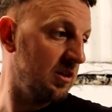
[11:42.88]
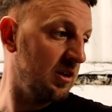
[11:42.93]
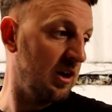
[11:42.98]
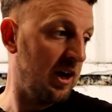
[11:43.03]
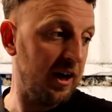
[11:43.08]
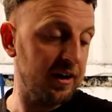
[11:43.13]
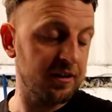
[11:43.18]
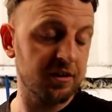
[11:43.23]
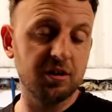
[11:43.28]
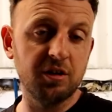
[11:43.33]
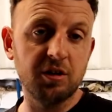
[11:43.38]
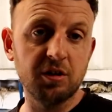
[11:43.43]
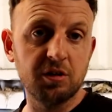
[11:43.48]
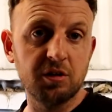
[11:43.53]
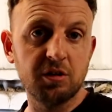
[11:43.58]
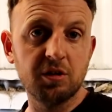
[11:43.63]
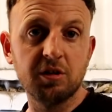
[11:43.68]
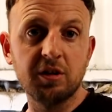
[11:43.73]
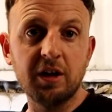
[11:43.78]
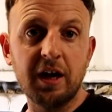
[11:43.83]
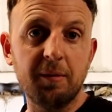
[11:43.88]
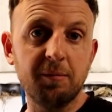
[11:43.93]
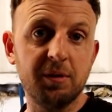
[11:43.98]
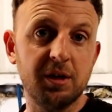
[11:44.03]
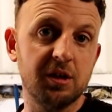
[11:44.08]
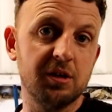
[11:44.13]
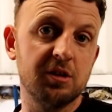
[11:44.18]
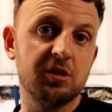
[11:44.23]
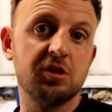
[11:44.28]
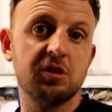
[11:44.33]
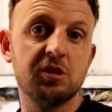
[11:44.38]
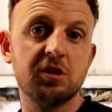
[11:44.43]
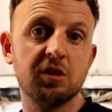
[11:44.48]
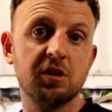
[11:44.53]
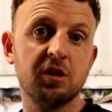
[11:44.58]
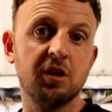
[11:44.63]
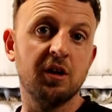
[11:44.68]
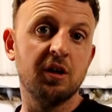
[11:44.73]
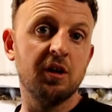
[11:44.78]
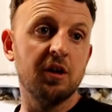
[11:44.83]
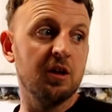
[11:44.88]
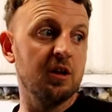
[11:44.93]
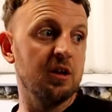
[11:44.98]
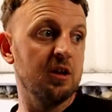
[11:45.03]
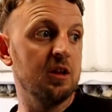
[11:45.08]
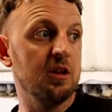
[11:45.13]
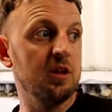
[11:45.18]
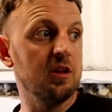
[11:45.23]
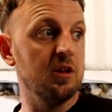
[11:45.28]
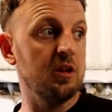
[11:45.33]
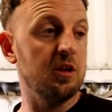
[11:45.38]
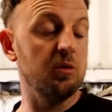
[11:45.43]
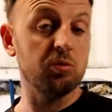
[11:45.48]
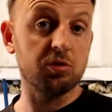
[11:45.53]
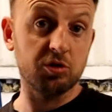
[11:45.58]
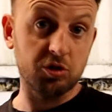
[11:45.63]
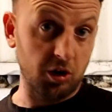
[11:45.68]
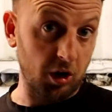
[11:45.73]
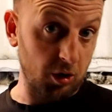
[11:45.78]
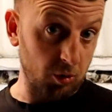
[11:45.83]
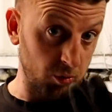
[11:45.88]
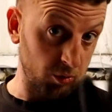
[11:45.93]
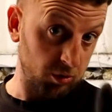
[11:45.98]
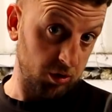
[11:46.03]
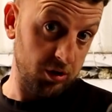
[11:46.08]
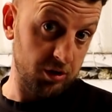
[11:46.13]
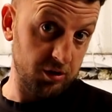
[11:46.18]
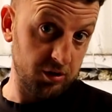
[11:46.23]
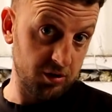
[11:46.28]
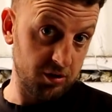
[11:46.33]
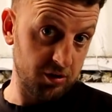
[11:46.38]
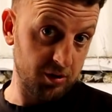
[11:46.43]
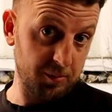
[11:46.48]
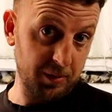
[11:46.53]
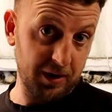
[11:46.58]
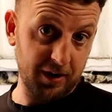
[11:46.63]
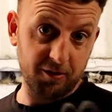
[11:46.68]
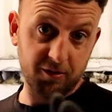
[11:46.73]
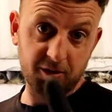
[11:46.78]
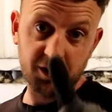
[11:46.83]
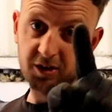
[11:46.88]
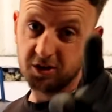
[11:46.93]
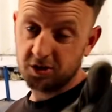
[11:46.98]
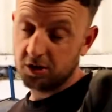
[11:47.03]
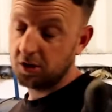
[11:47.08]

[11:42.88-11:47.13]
accident, damage. It was stolen apparently,